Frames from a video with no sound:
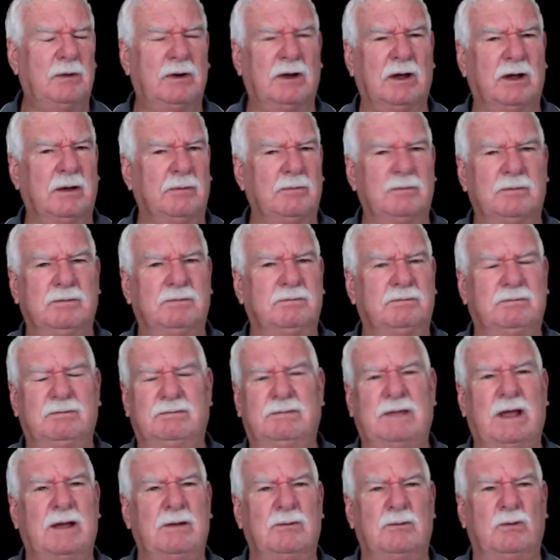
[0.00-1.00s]
I
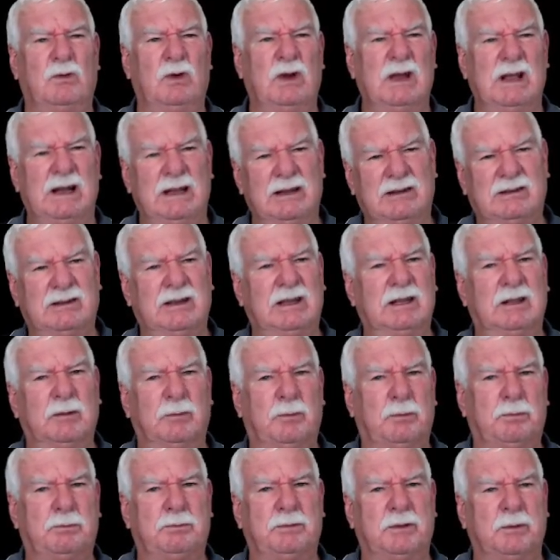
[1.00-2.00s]
don't really see
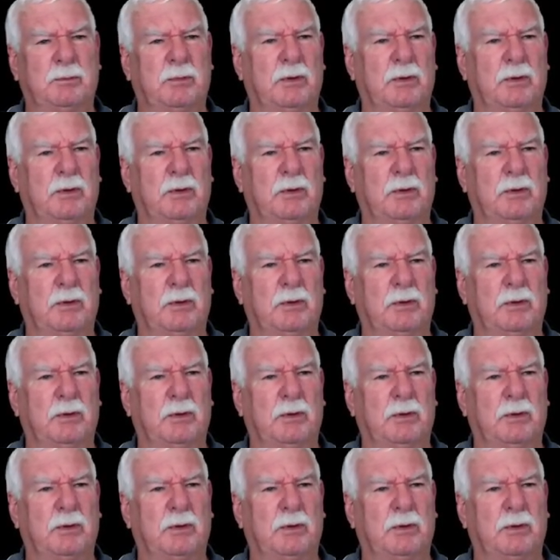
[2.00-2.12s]
the